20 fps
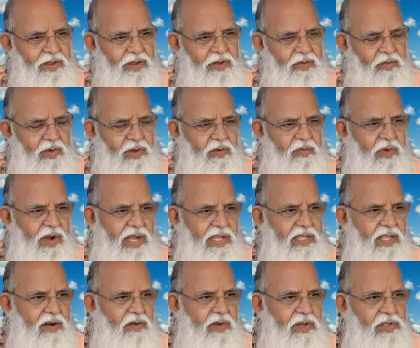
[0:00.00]
When
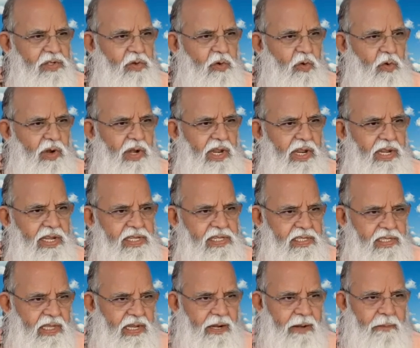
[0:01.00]
father was scolding his
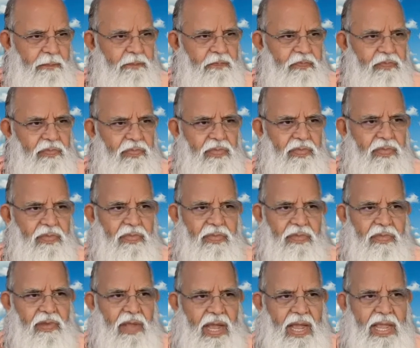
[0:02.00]
son,
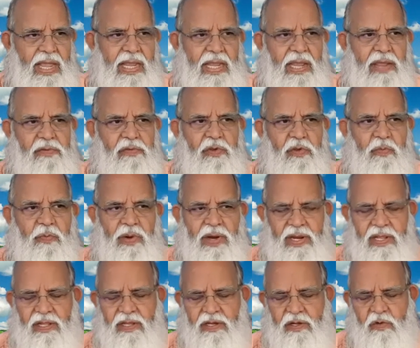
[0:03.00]
I gave you
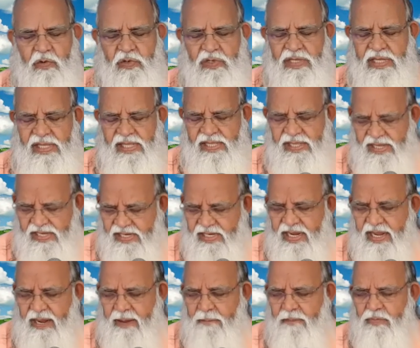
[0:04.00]
birth to see this
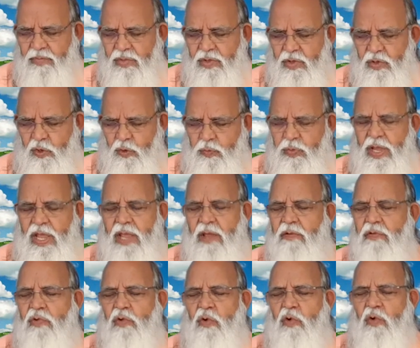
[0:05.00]
day, you behave
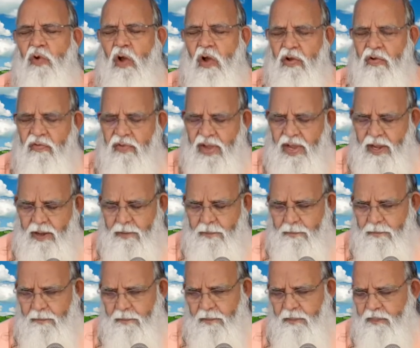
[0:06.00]
so wrong way.
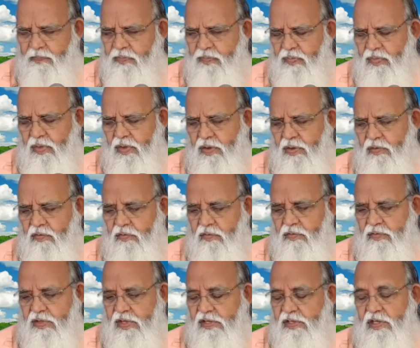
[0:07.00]

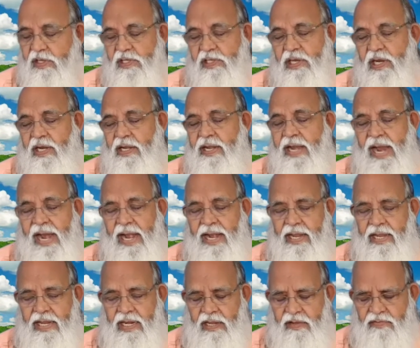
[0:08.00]
The son said, Dad,
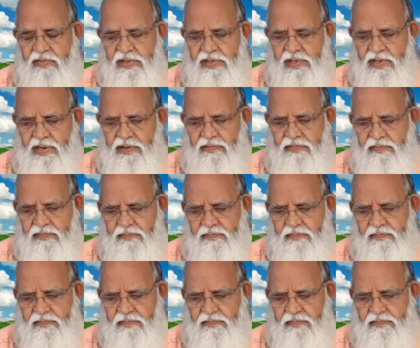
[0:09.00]
enough is enough.